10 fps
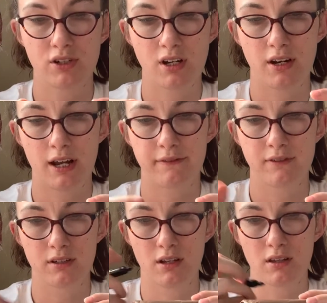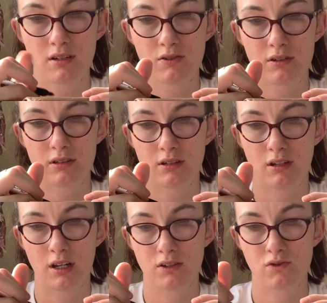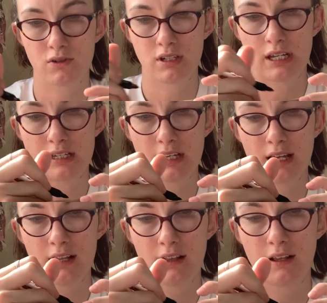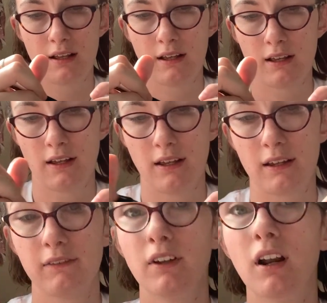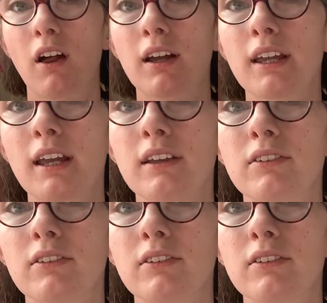You don't have to do this, just an extra detail if you like it.